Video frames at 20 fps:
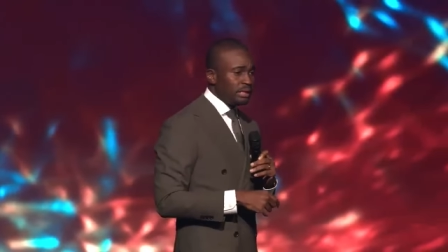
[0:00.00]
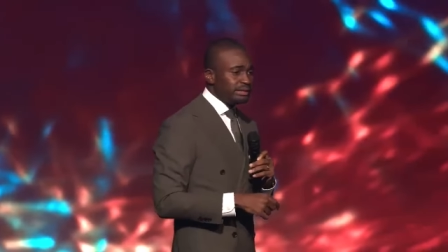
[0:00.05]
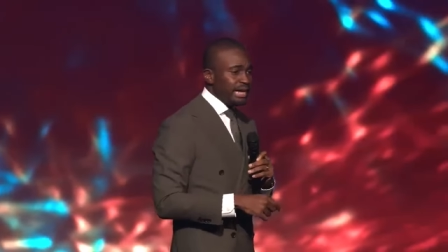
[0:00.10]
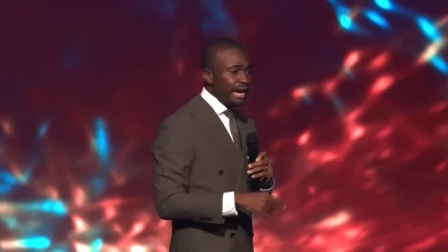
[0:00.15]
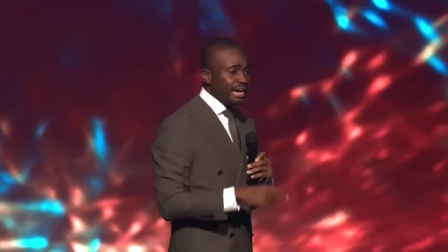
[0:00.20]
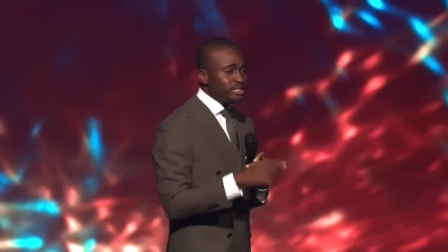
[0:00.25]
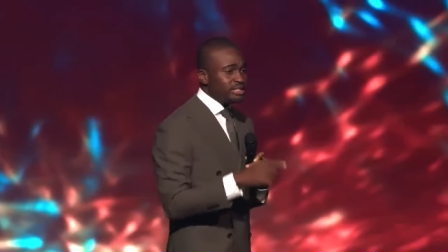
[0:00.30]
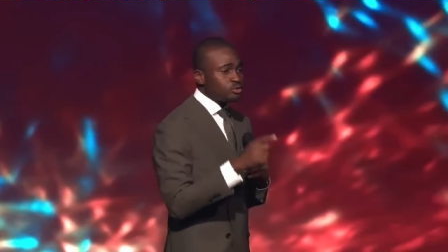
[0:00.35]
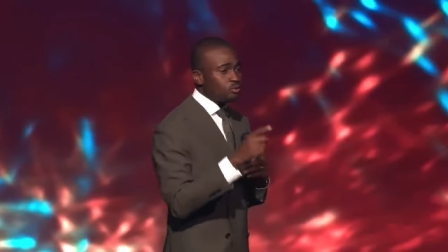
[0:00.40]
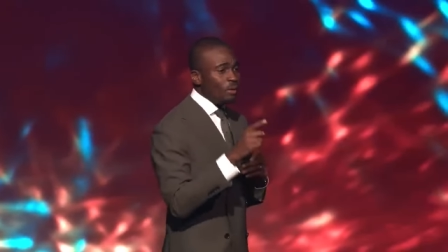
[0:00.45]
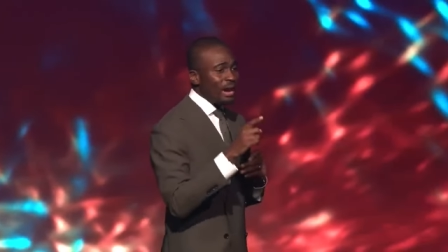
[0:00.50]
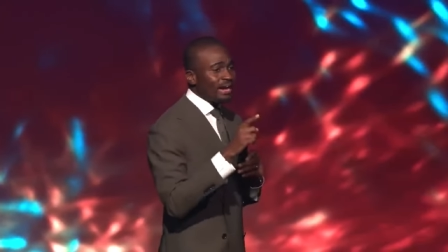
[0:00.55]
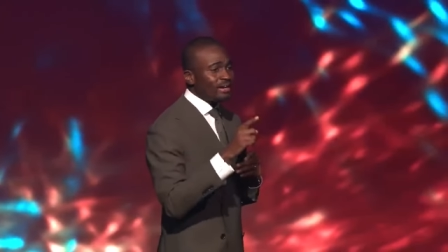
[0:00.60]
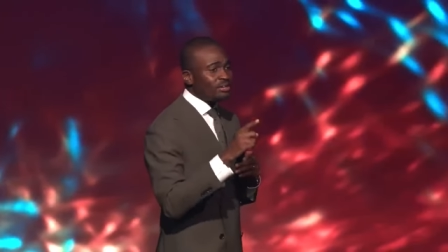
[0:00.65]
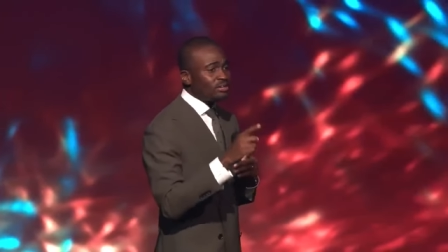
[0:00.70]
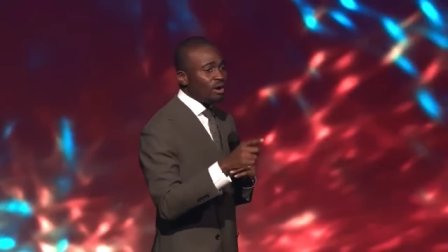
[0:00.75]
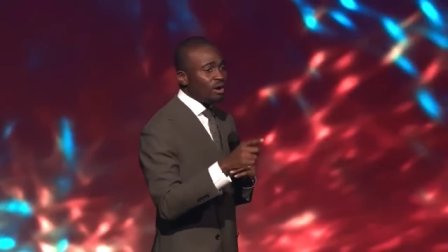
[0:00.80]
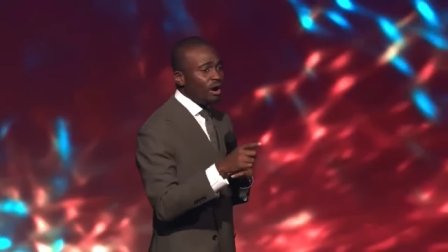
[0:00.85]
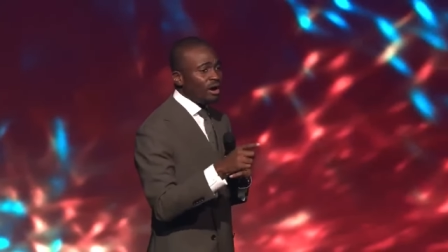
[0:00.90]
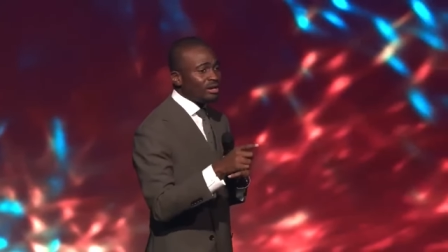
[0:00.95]
That is why
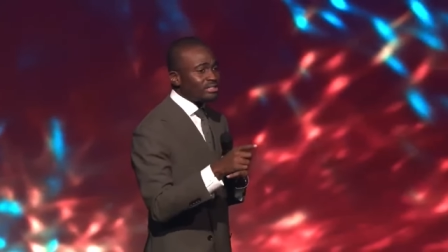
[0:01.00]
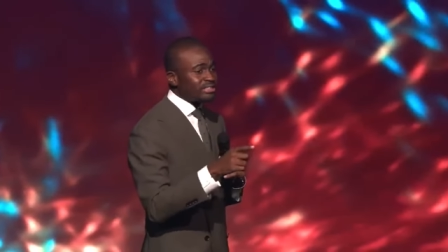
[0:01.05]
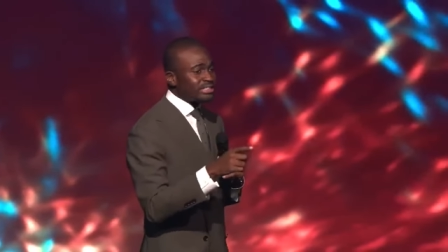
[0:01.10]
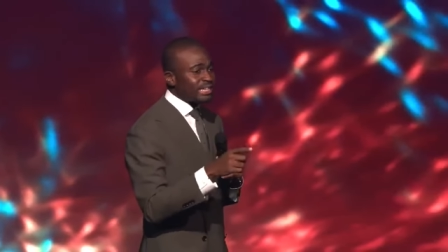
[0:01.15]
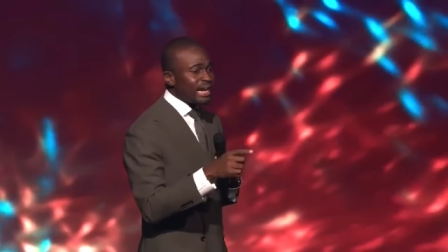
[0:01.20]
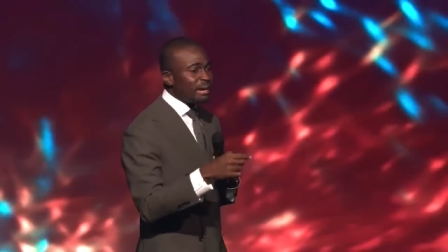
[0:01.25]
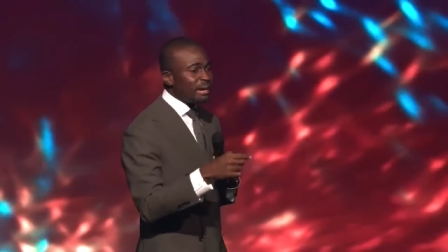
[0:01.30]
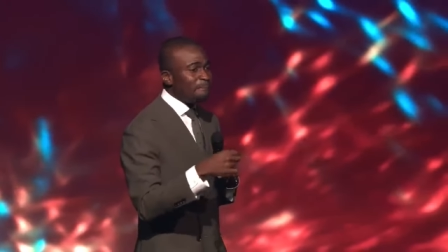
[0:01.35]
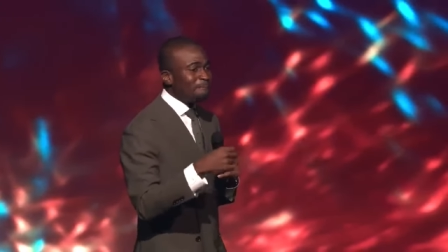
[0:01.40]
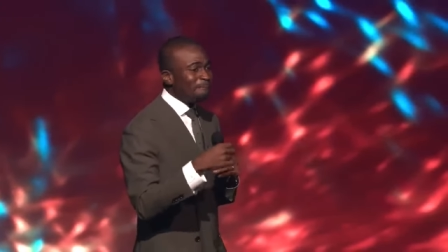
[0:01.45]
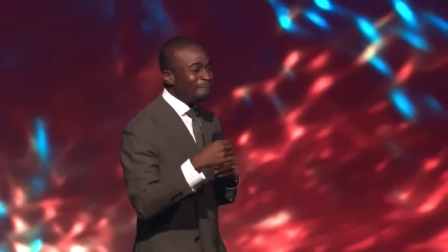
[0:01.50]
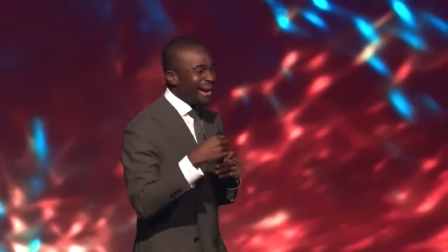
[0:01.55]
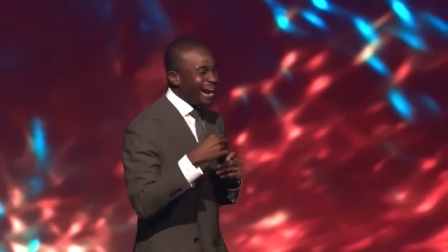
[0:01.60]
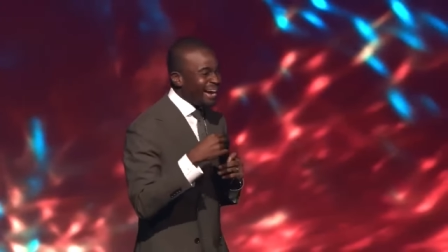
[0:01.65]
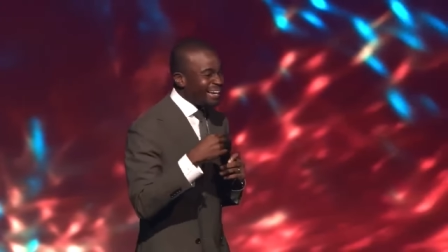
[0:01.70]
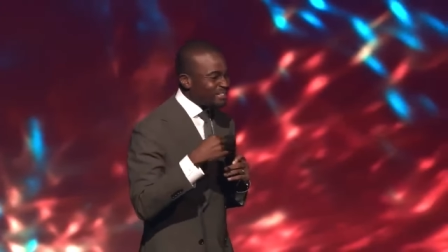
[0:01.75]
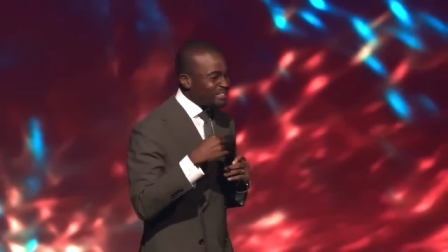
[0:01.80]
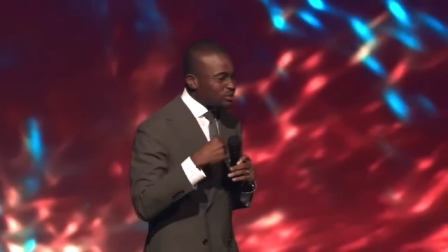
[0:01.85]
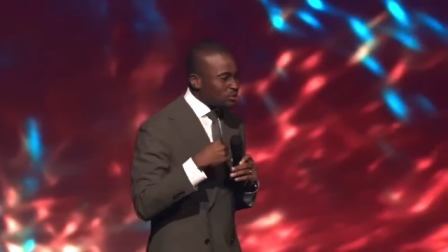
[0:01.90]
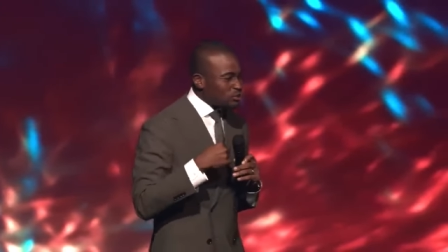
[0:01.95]
God said,
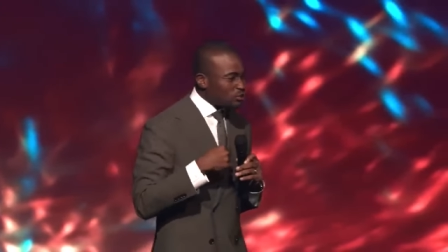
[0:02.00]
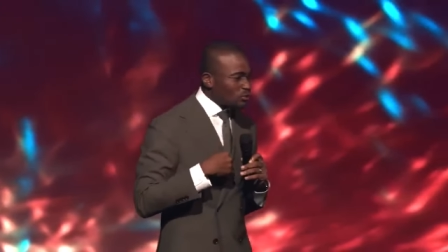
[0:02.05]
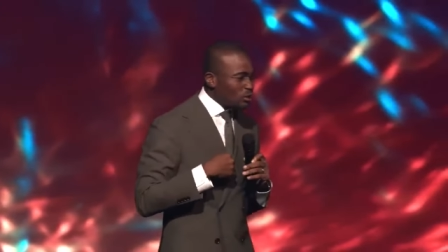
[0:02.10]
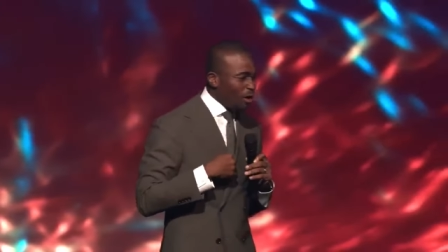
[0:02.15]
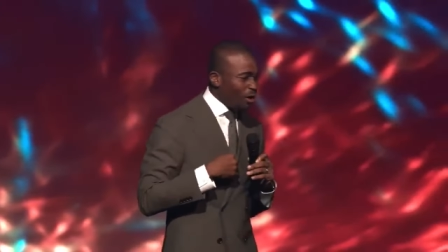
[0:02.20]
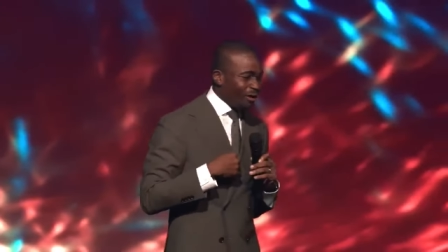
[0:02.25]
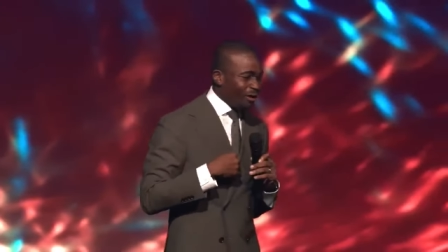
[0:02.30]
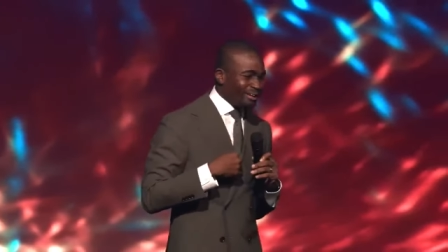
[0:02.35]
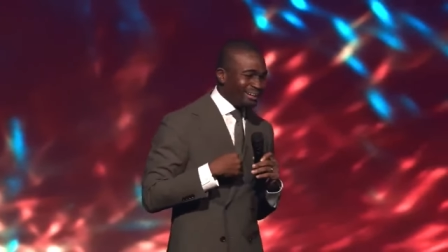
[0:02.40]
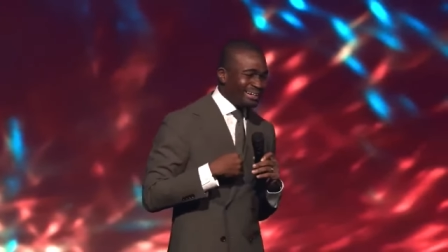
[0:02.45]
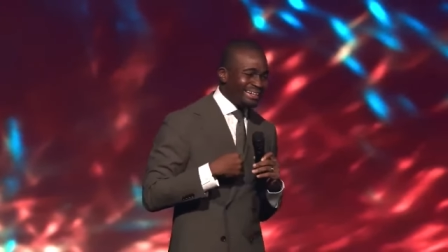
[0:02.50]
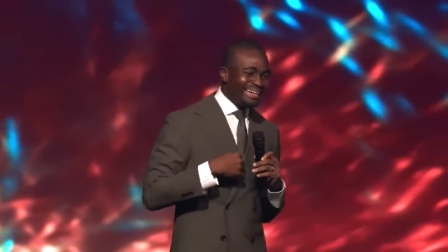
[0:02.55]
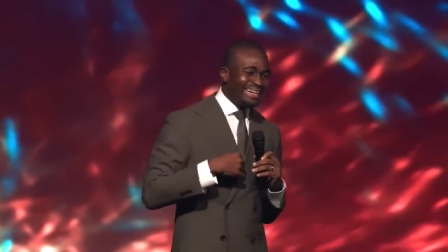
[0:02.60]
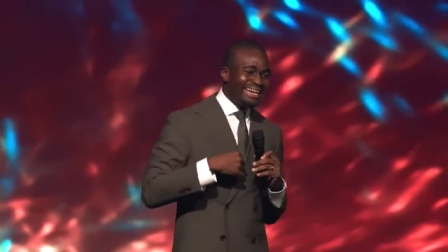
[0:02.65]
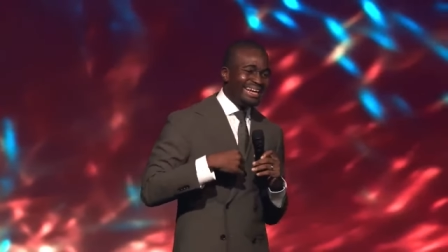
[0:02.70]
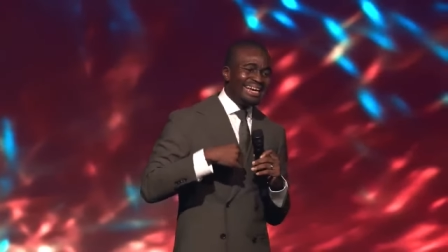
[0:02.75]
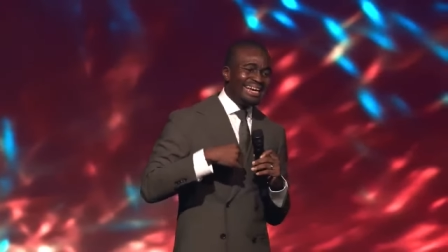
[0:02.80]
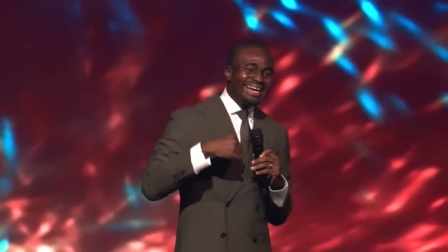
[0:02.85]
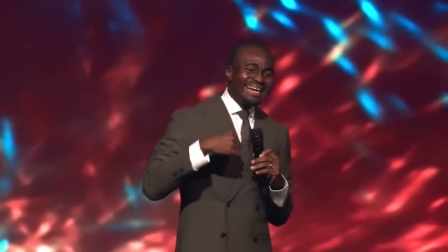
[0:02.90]
My son